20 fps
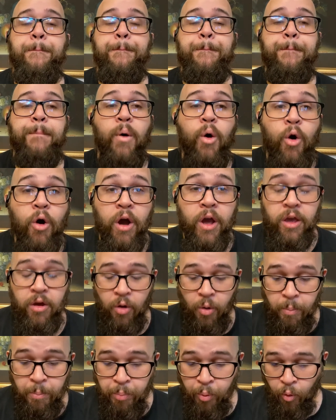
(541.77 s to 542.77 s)
boy,
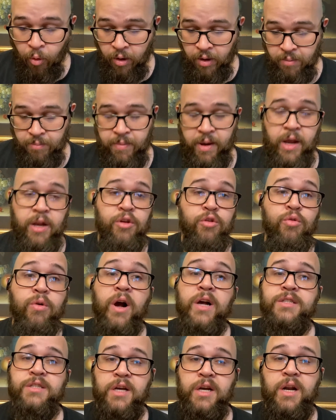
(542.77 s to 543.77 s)
oh boy, man, you
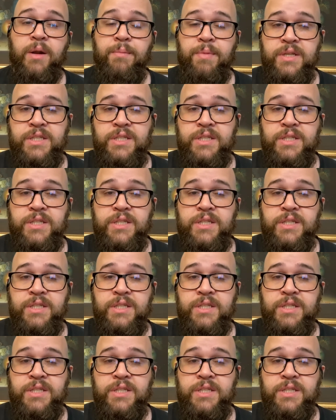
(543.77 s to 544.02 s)
guys are going to be